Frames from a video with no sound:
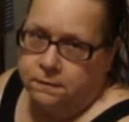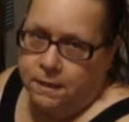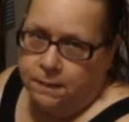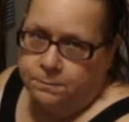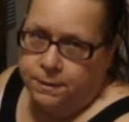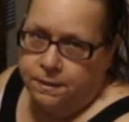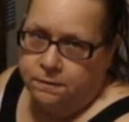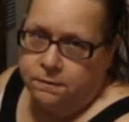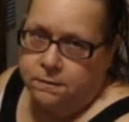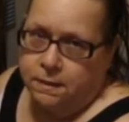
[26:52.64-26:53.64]
That
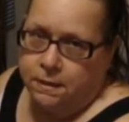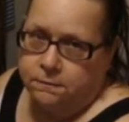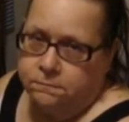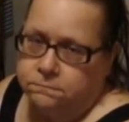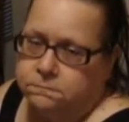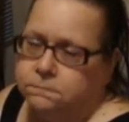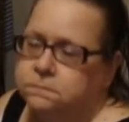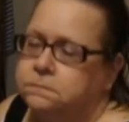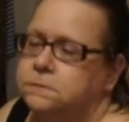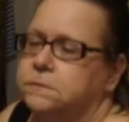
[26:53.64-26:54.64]
being said,
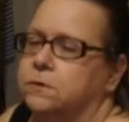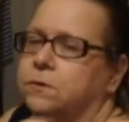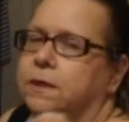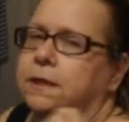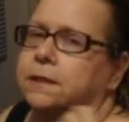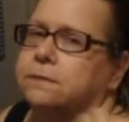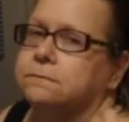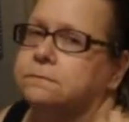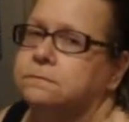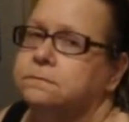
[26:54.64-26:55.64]
okay?
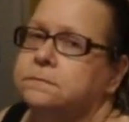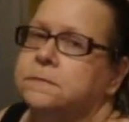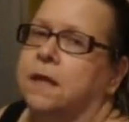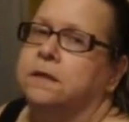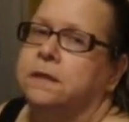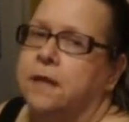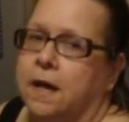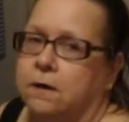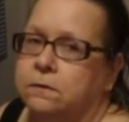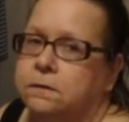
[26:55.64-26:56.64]

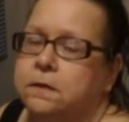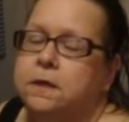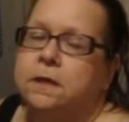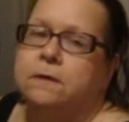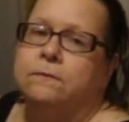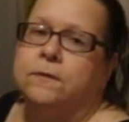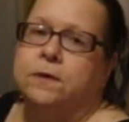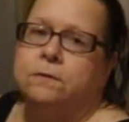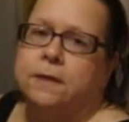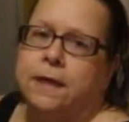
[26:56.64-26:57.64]
Now, for
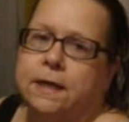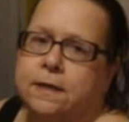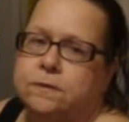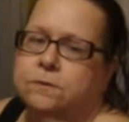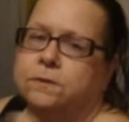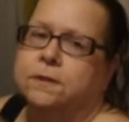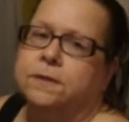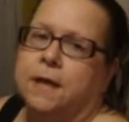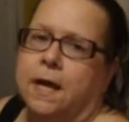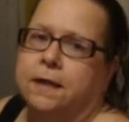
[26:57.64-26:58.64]
you ladies who
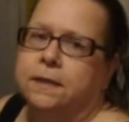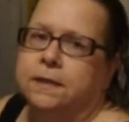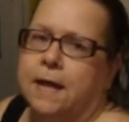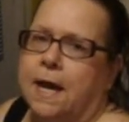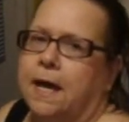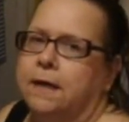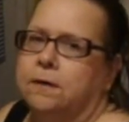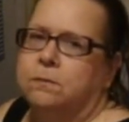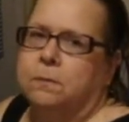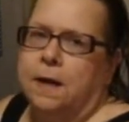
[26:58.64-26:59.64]
decided, I
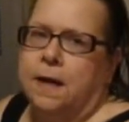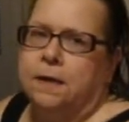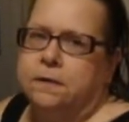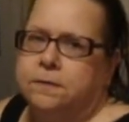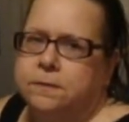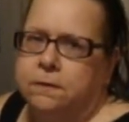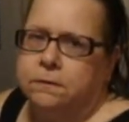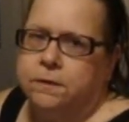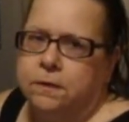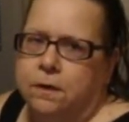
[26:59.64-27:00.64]
don't want a
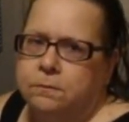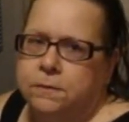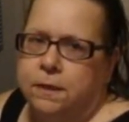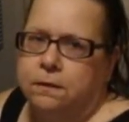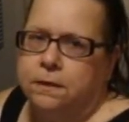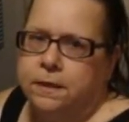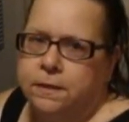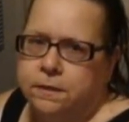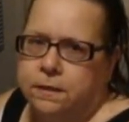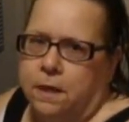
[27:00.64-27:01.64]
skirt that comes out like
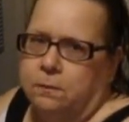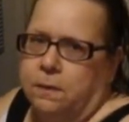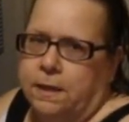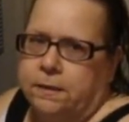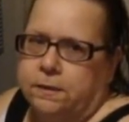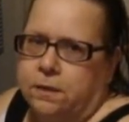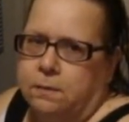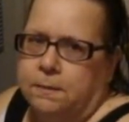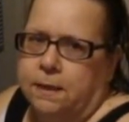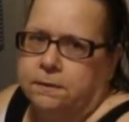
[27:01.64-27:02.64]
this, I want it to
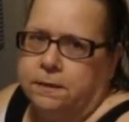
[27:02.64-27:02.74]
come out